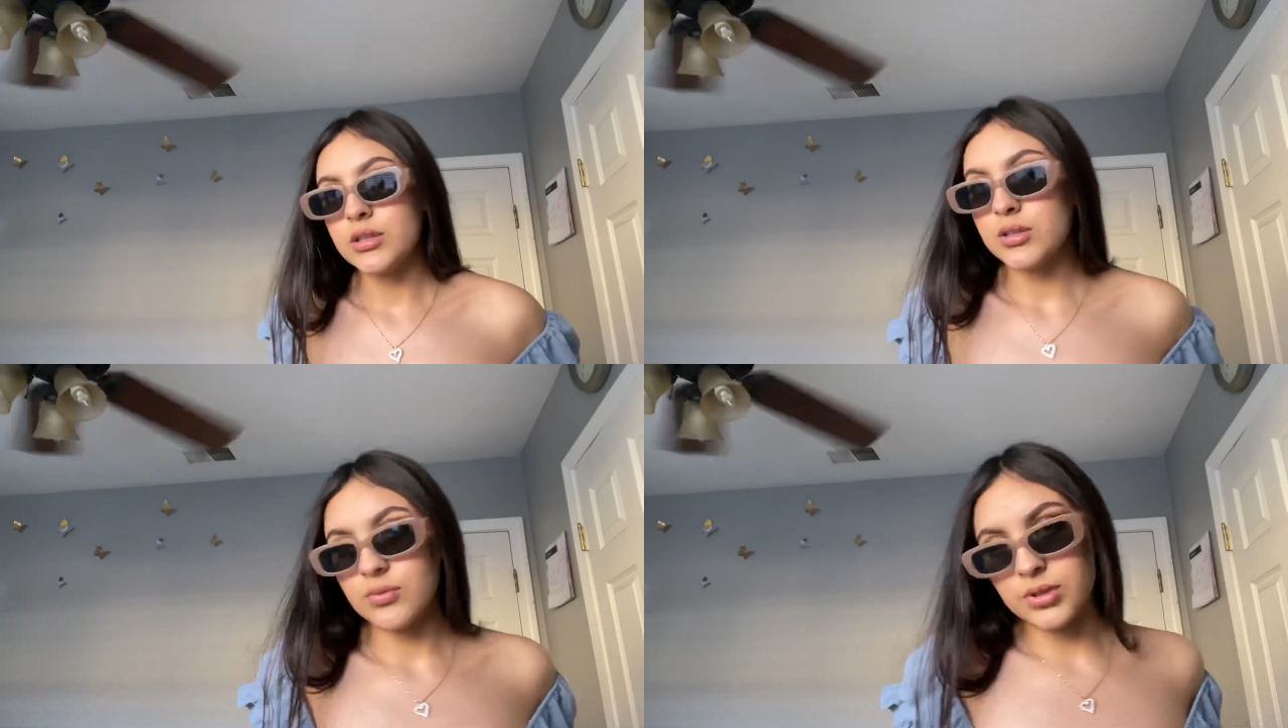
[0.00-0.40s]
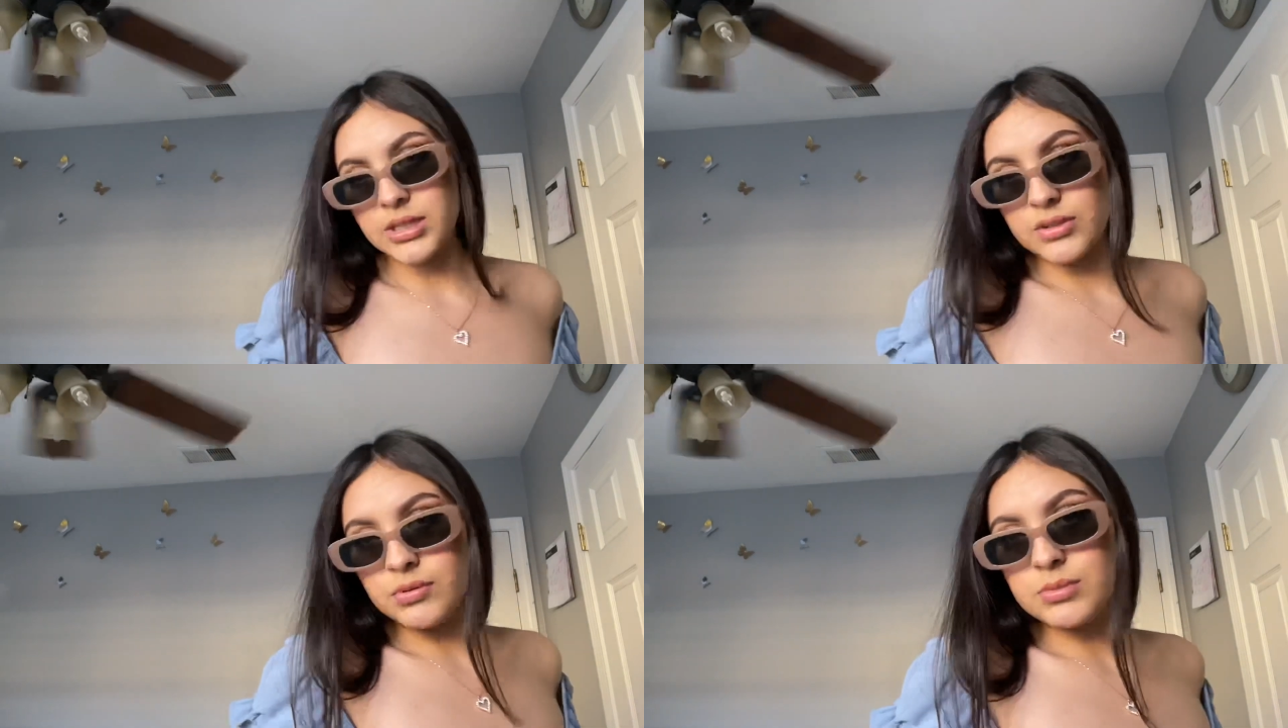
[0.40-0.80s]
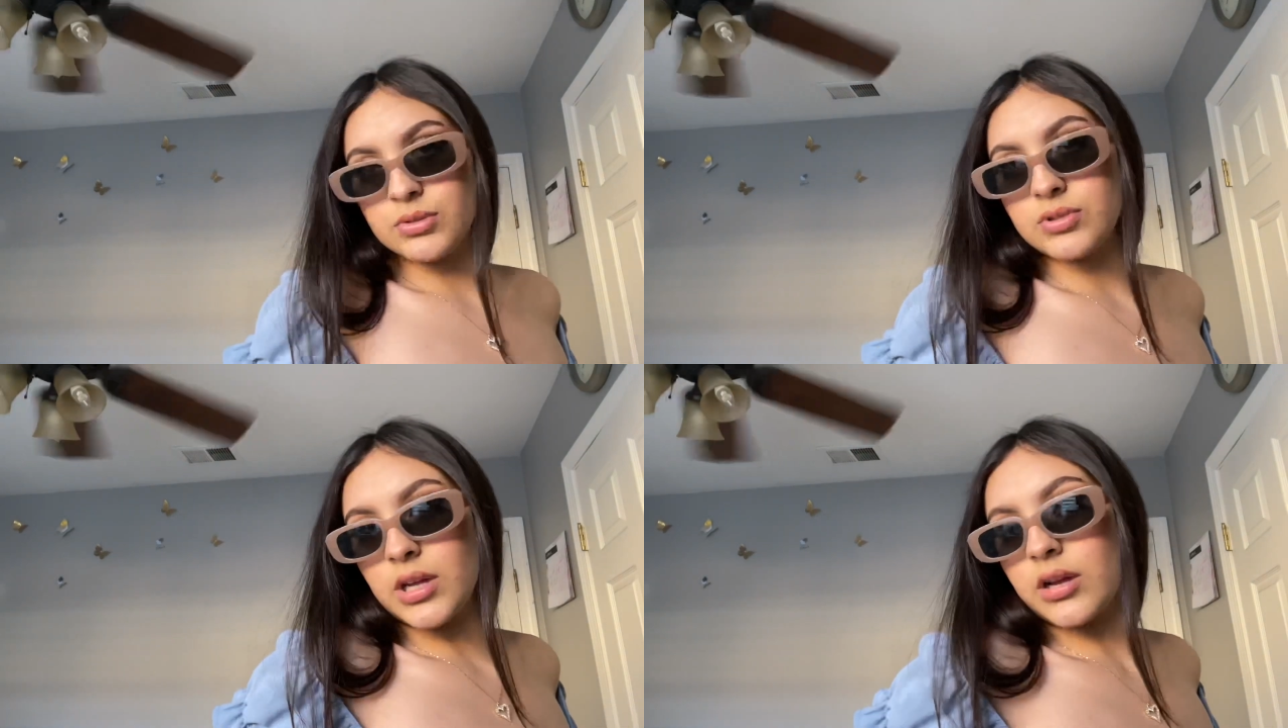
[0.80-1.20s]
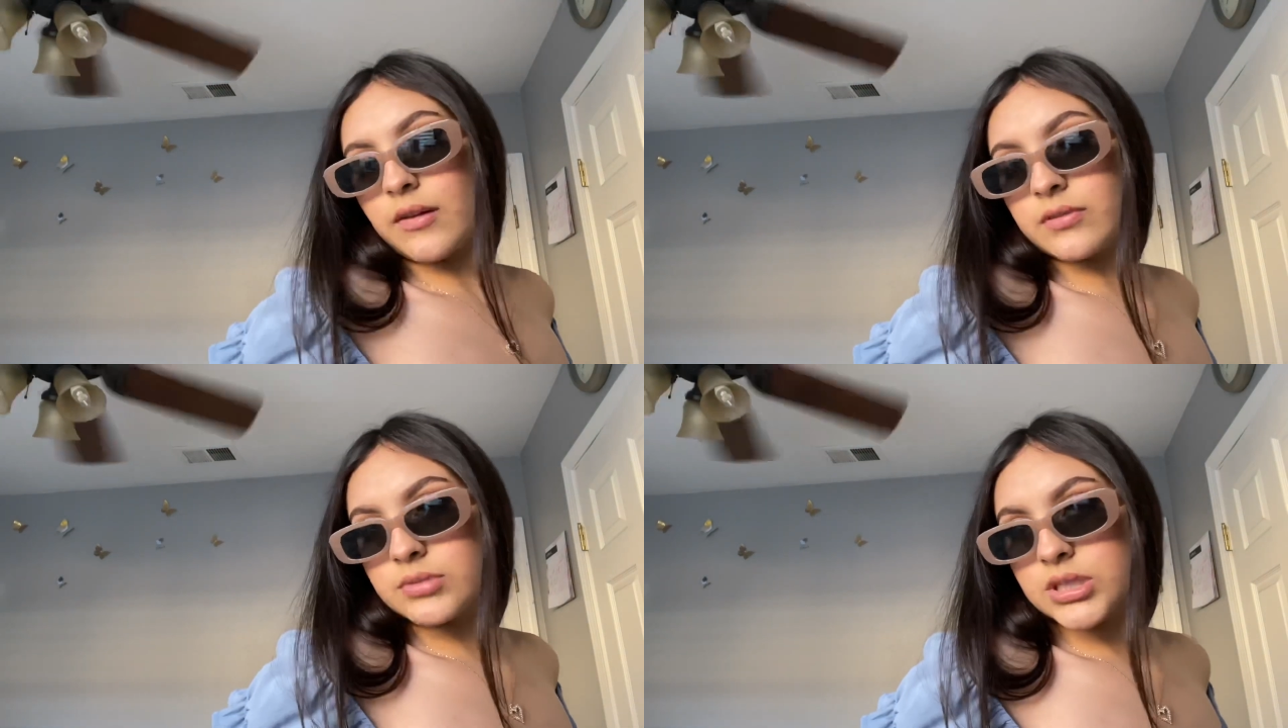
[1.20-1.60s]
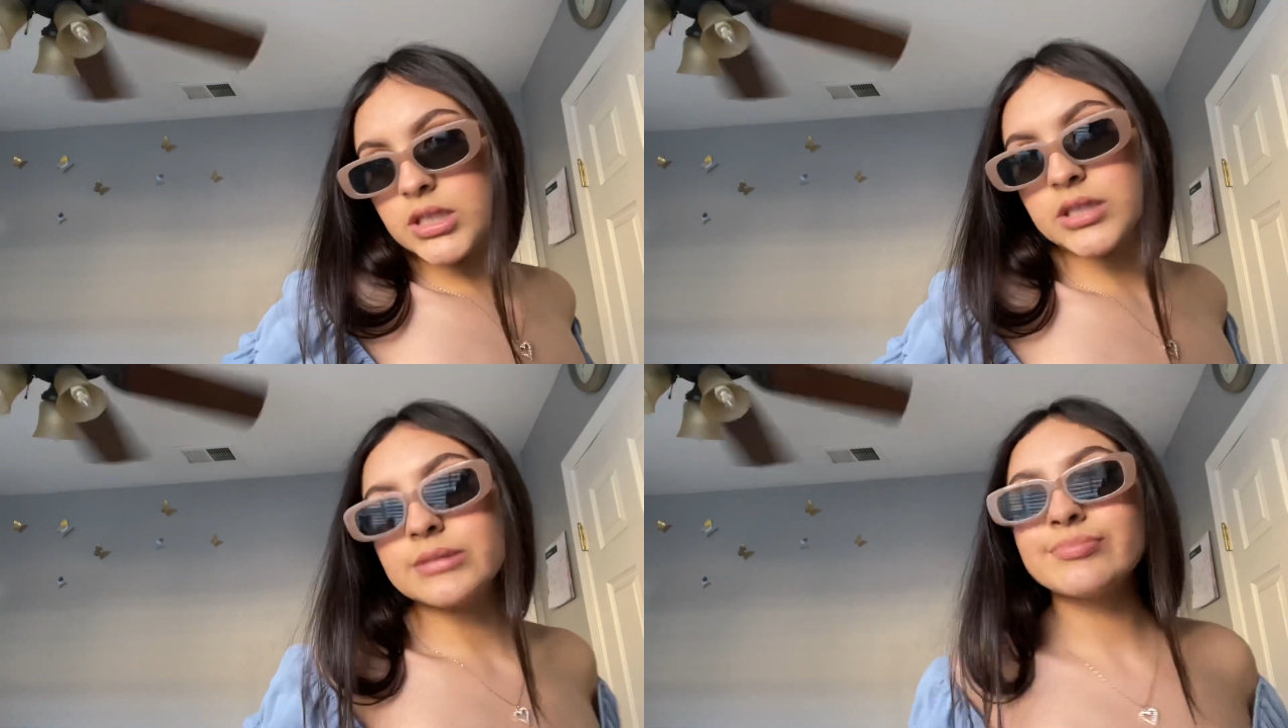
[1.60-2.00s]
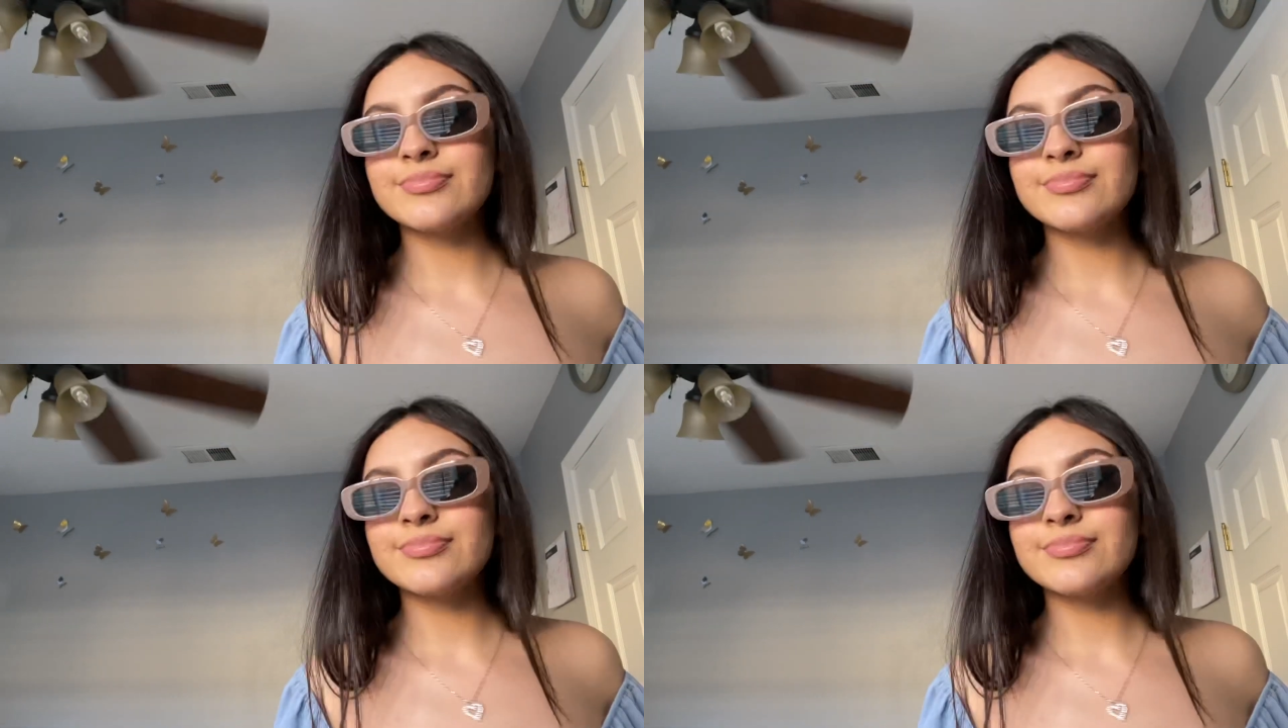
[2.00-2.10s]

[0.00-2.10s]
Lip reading: with the swimsuits that I got from Shein.